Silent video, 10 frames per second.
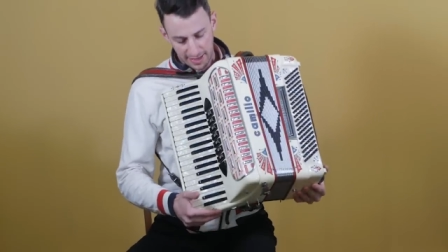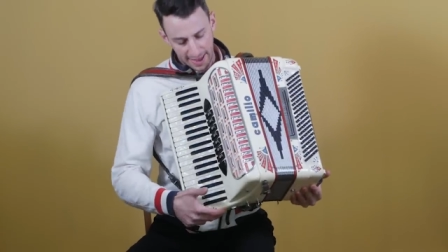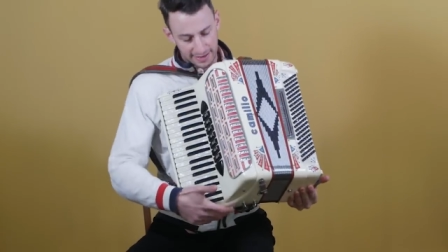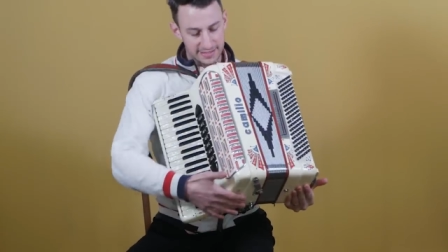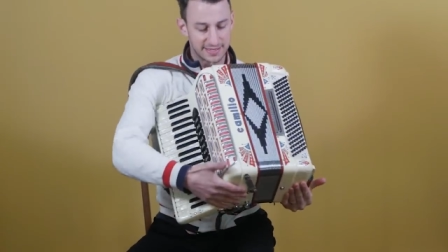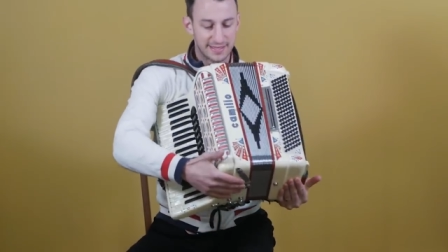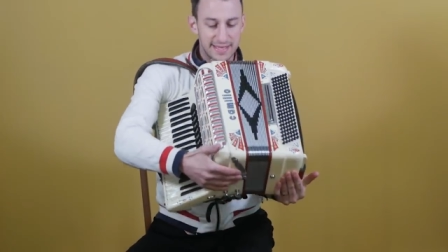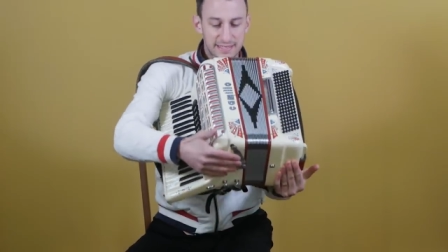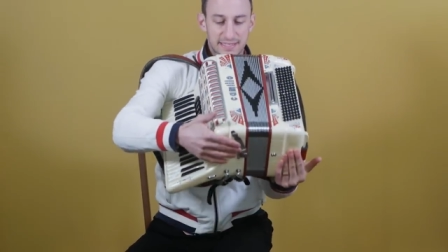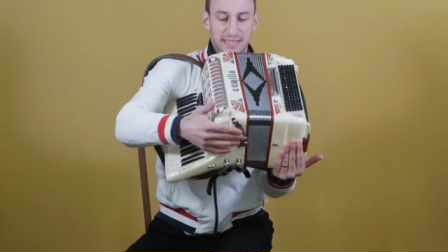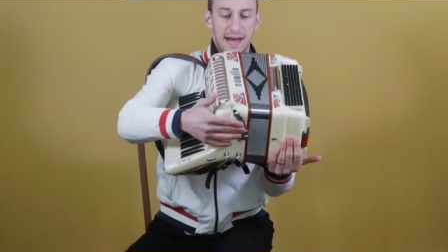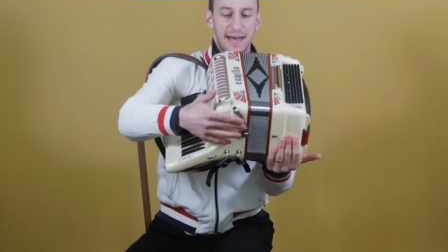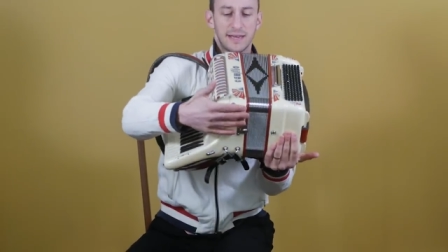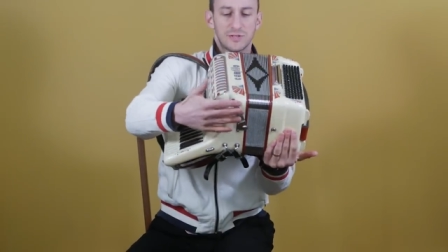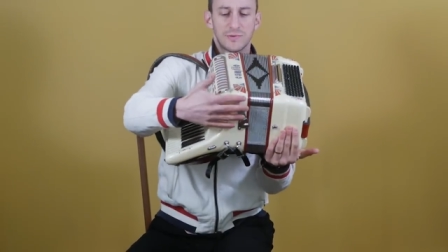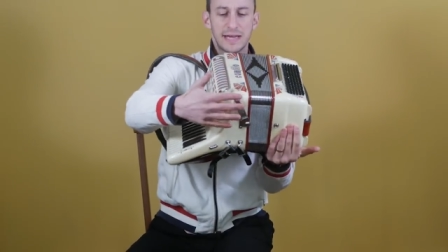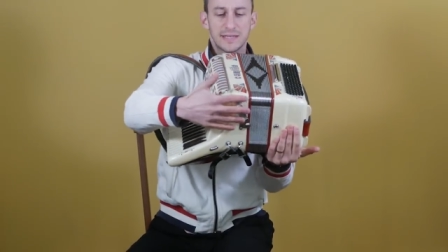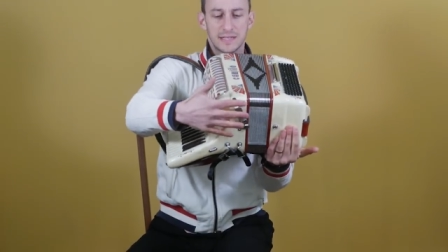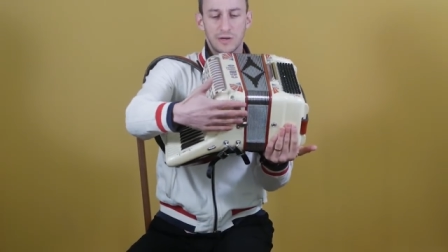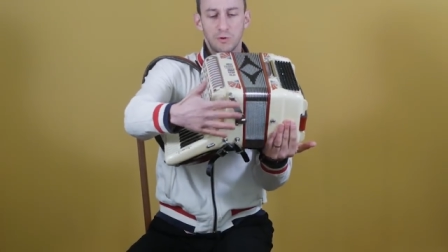And it's this side, right
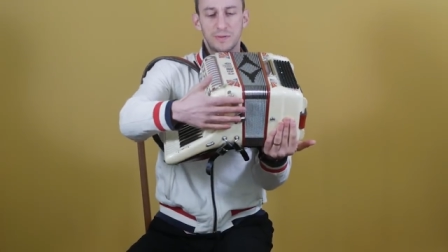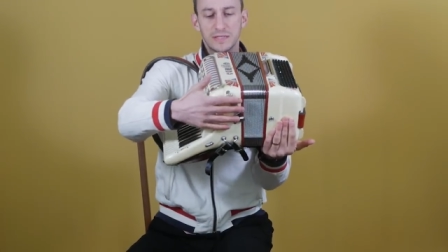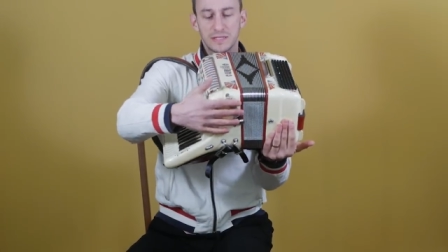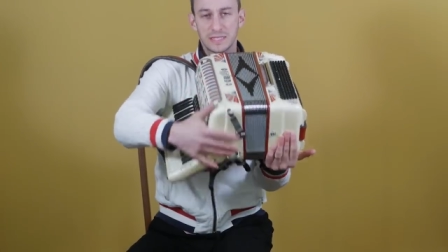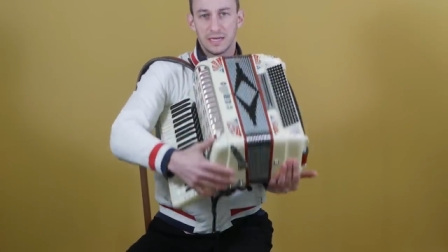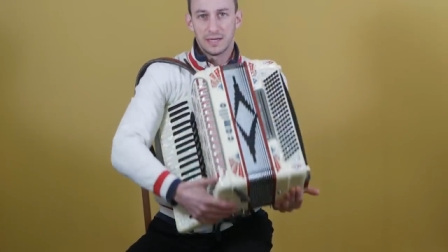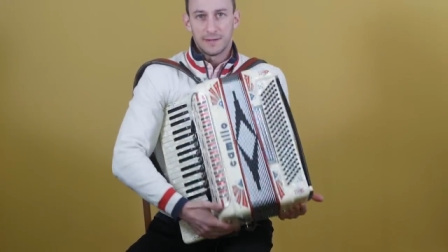as it opens,